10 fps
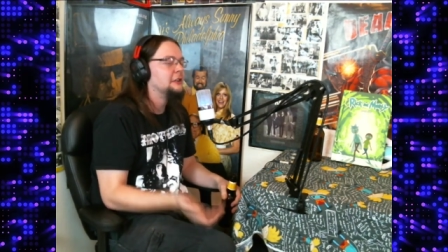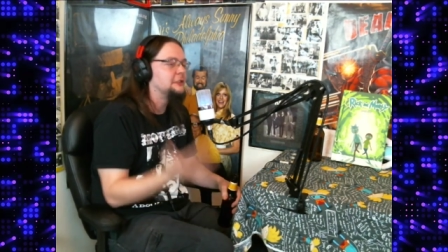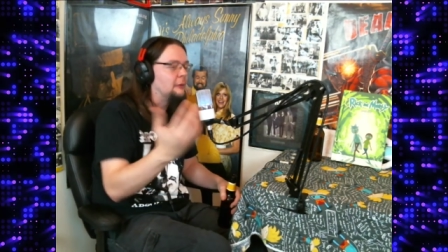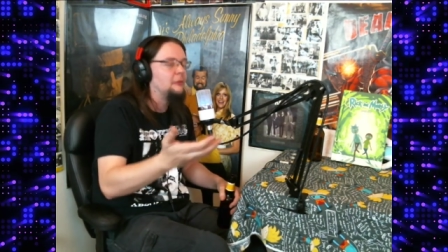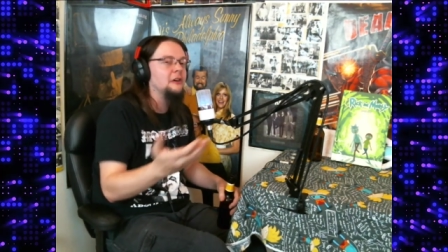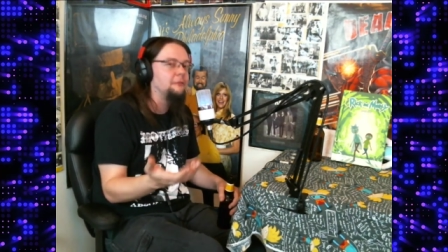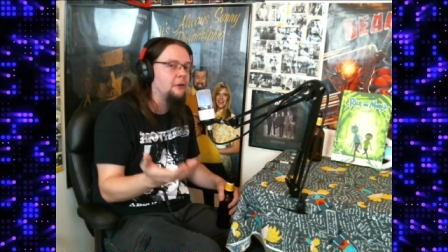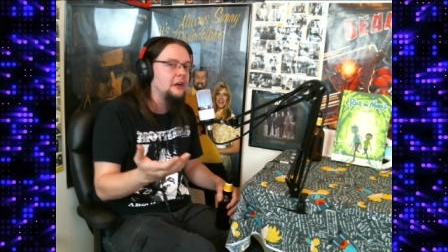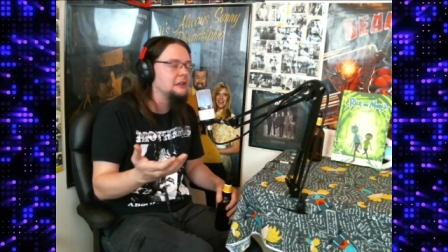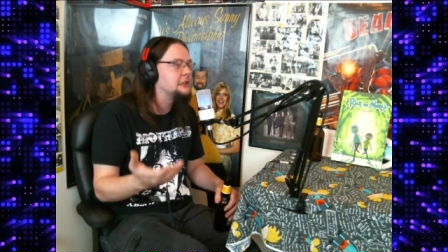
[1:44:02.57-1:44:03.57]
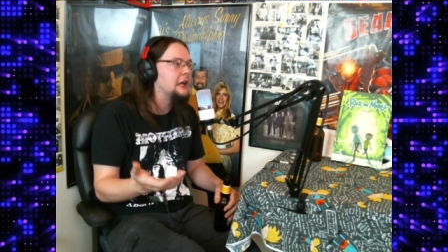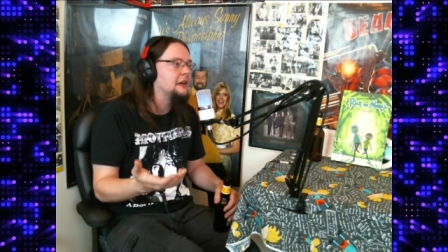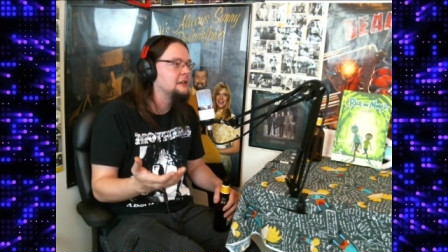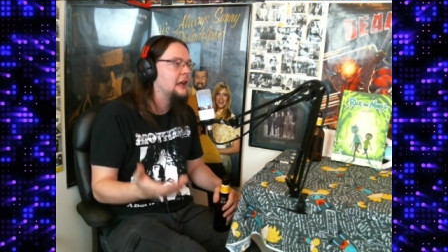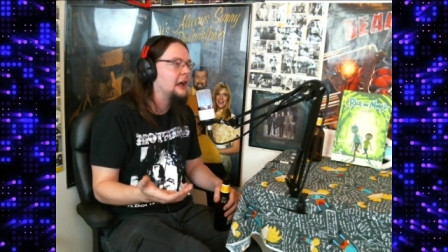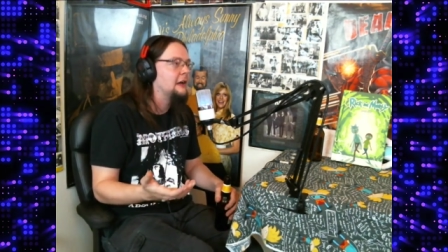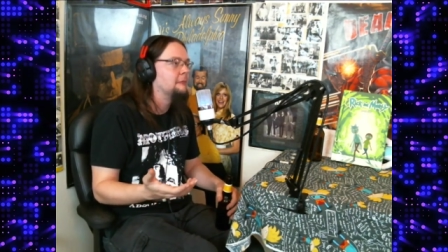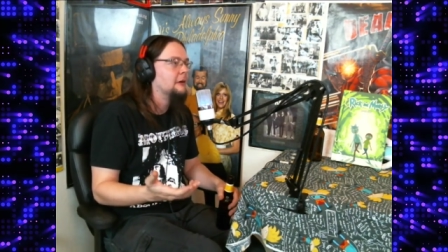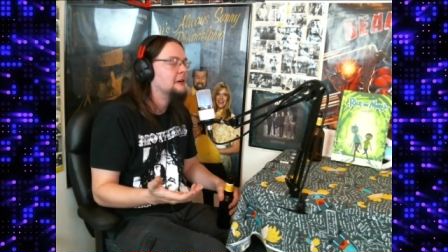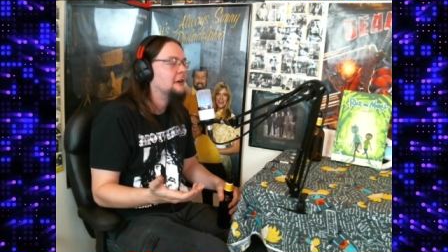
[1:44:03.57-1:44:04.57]
Someone fucking say his name.
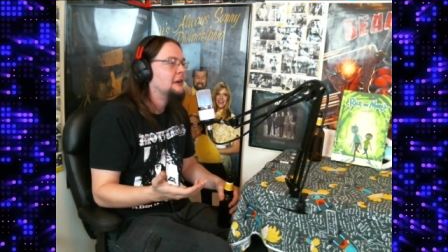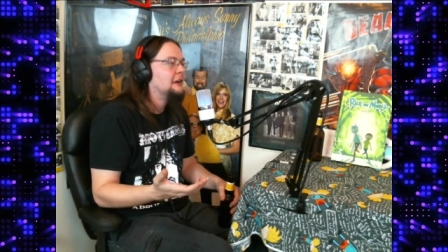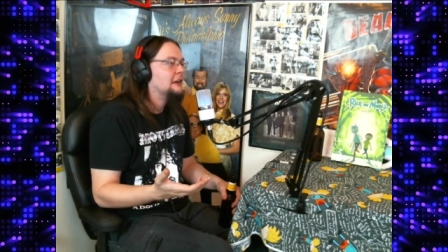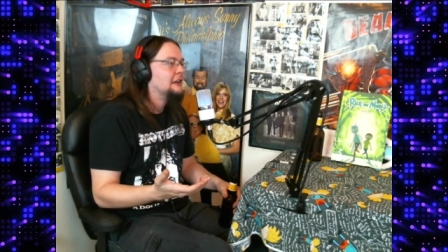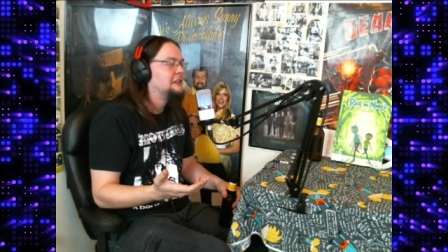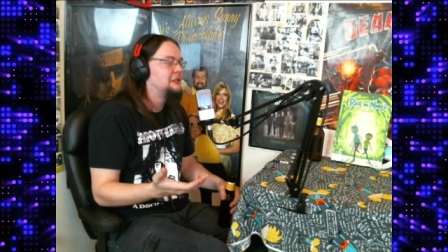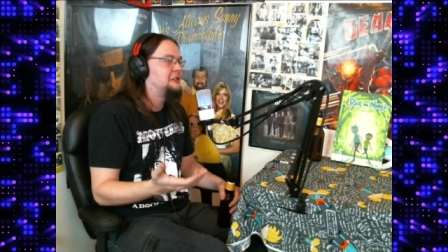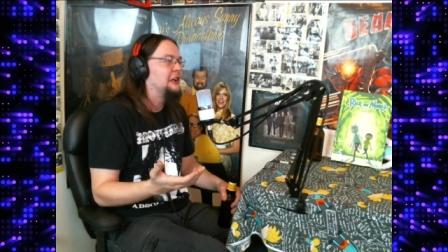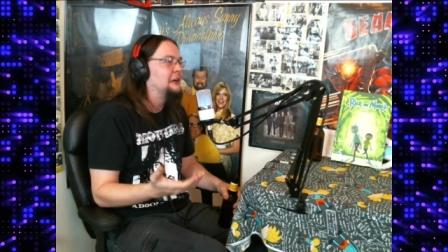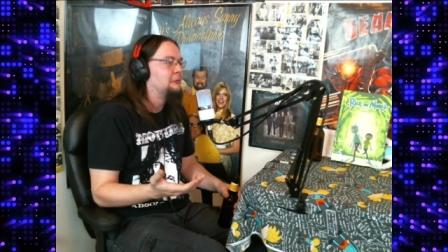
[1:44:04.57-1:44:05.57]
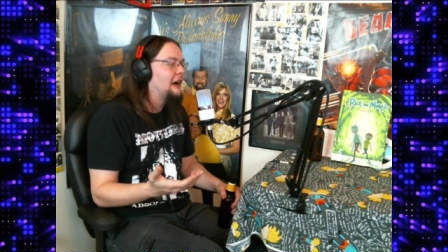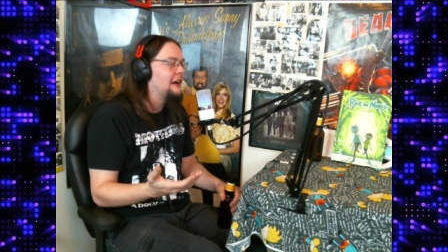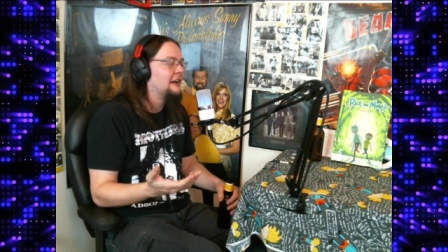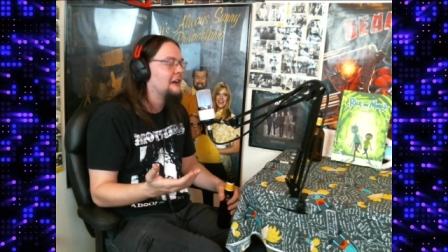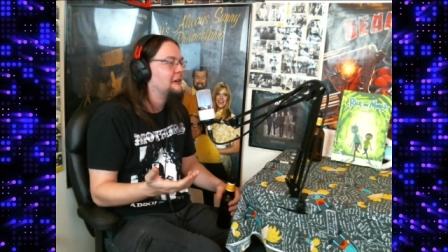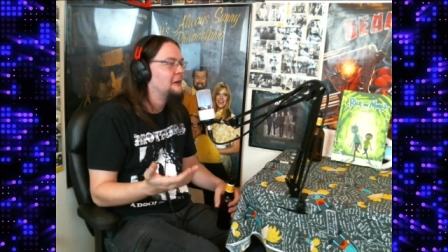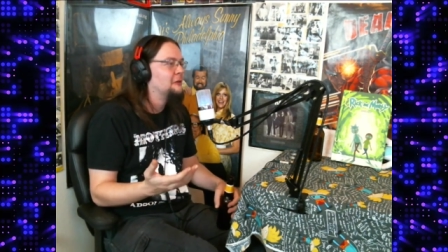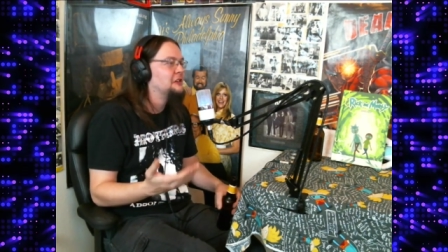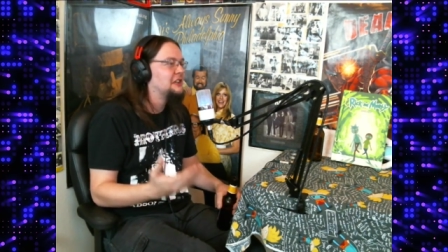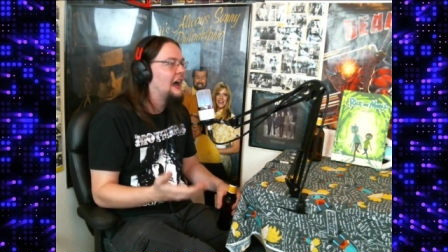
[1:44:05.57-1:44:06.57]
This is shitty writing. I don't know who
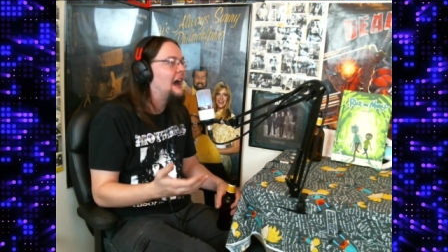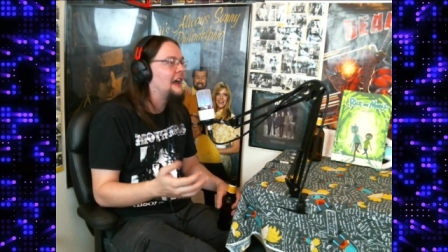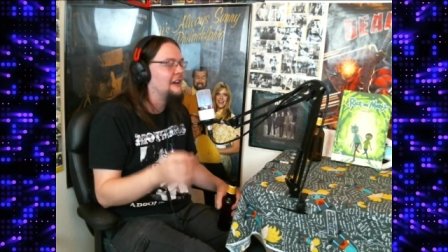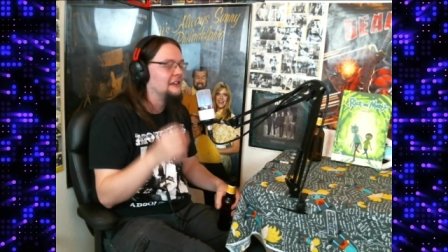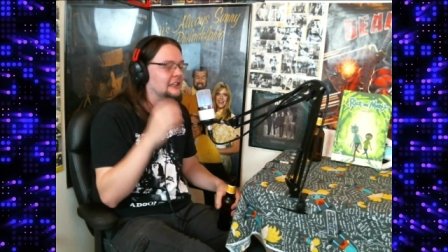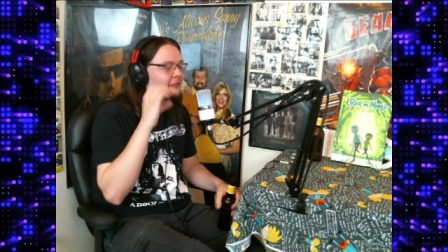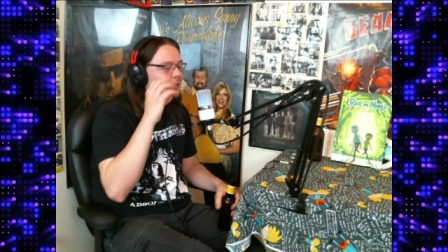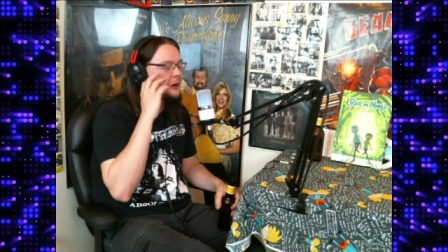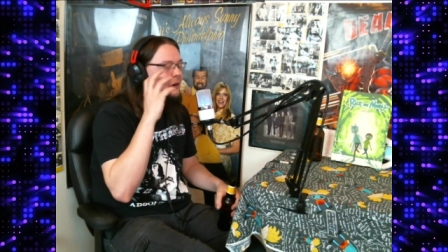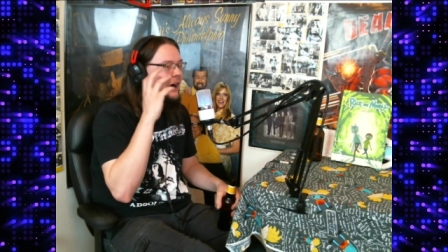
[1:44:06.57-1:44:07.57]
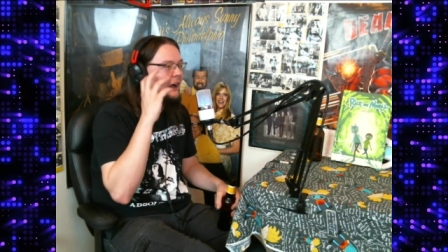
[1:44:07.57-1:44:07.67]
this guy is, even though I